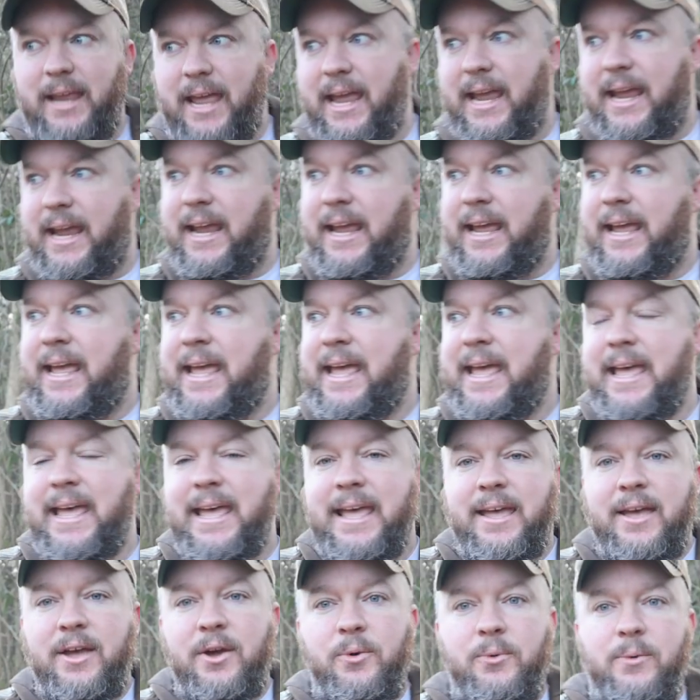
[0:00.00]
day.
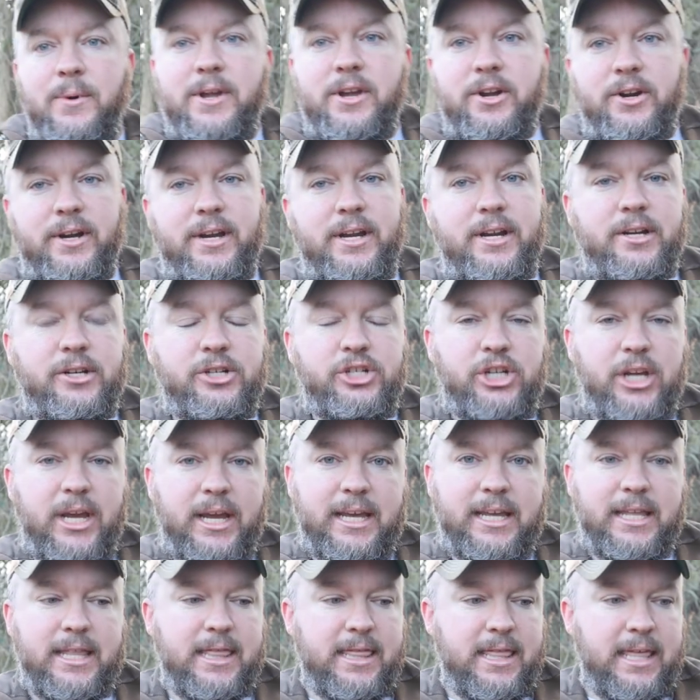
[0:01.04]
We are here
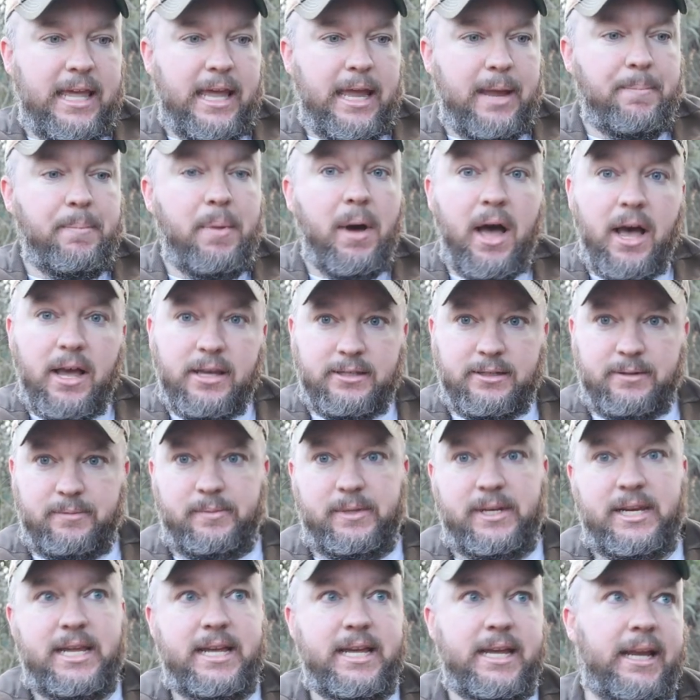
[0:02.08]
checking the possum
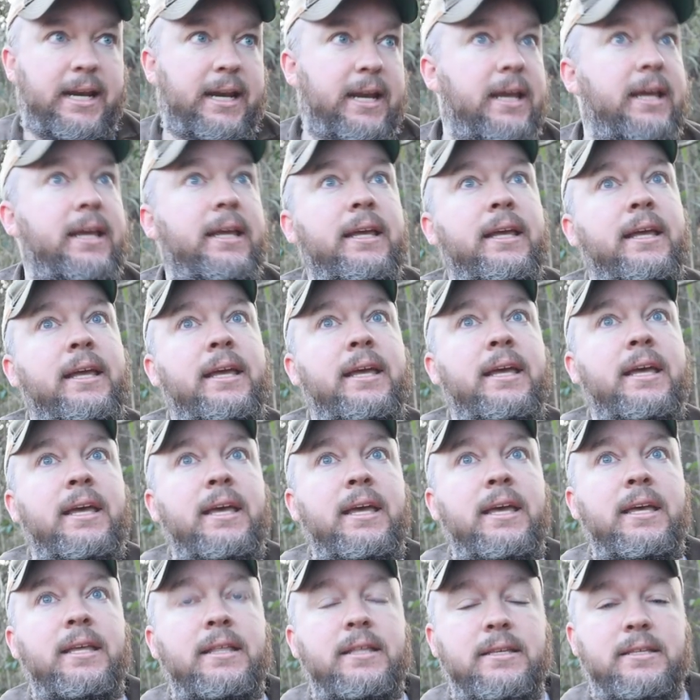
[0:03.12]
den.
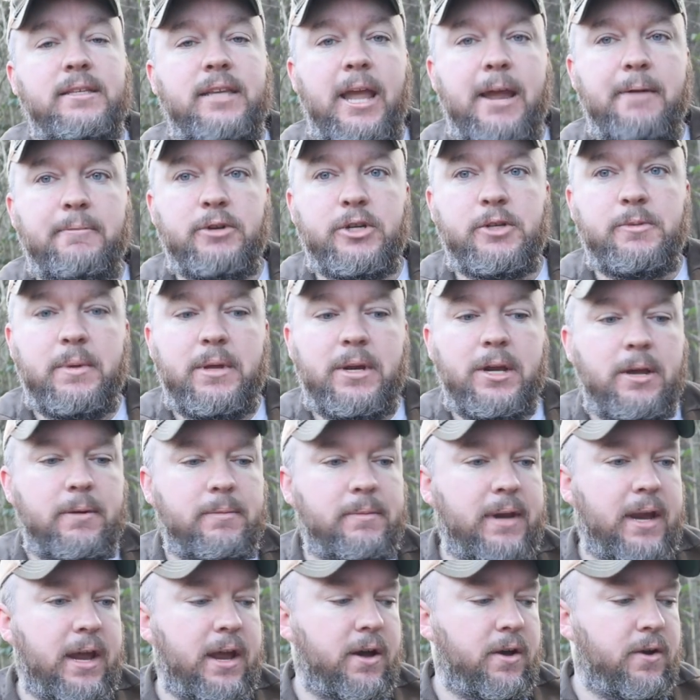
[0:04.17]
This camera's been up
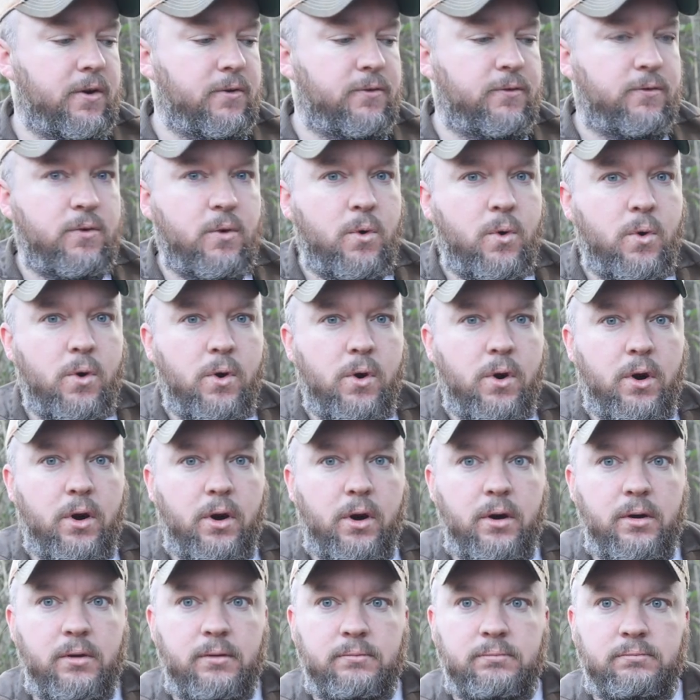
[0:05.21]
now
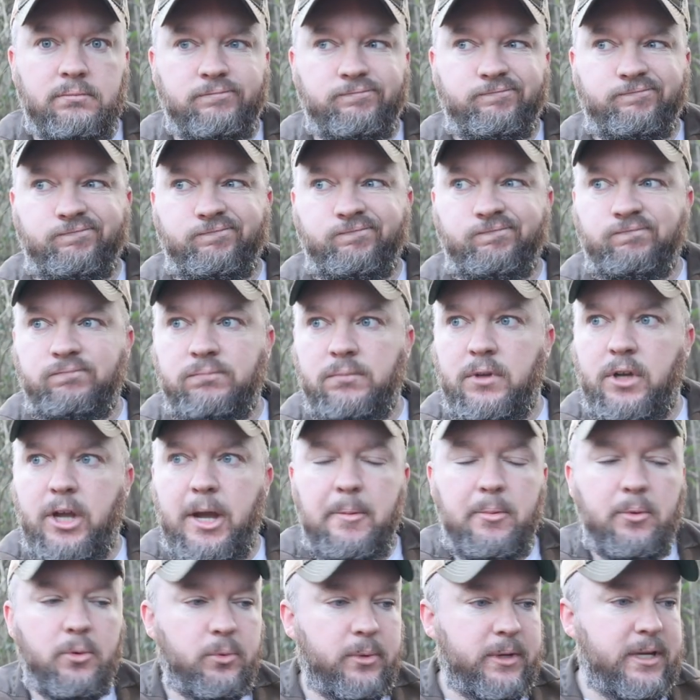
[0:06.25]
for a
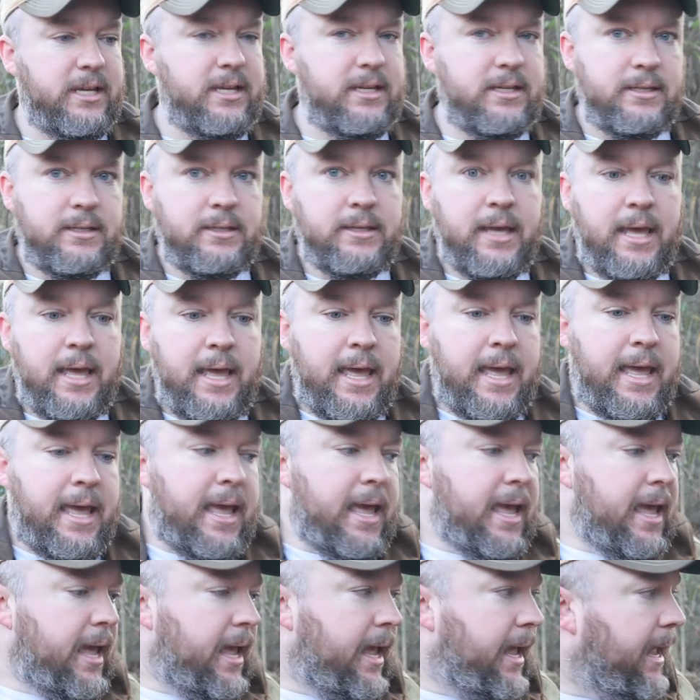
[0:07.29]
couple weeks,
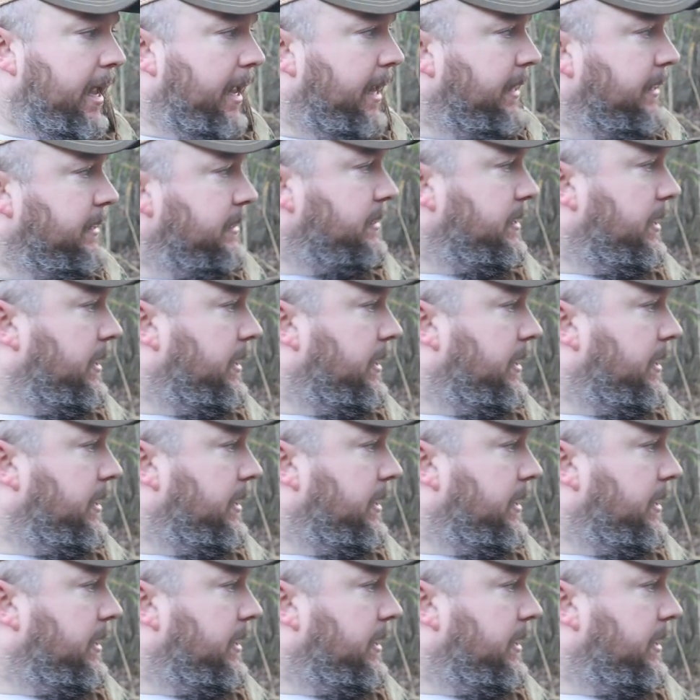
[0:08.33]
and